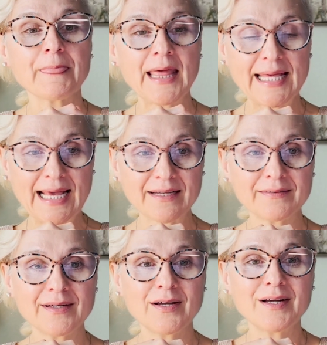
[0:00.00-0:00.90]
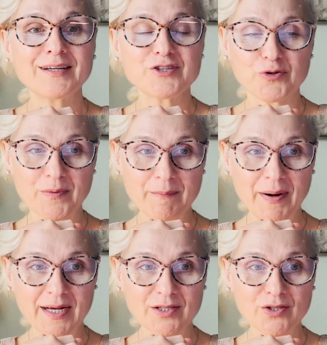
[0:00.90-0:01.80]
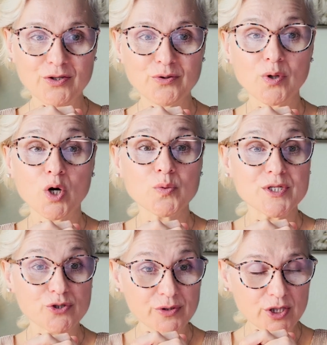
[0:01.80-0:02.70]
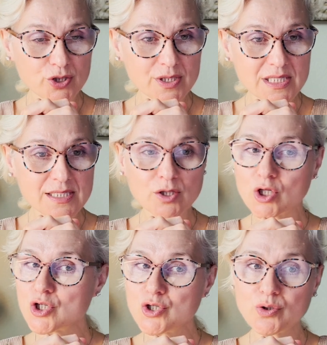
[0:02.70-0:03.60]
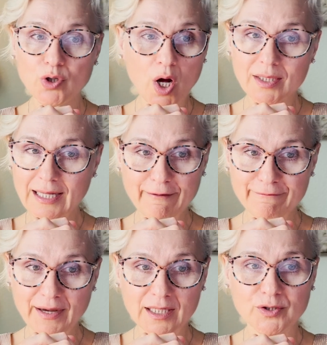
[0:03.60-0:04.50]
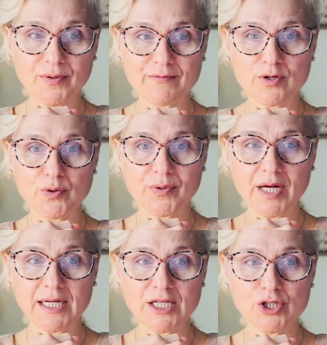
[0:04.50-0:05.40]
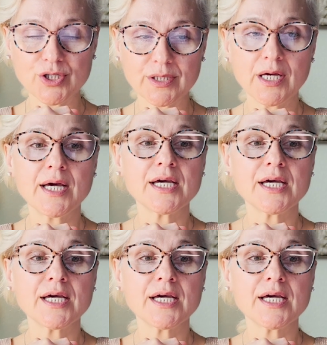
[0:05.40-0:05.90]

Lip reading: Again, to remind you, restrictions do not affect revenue recognition.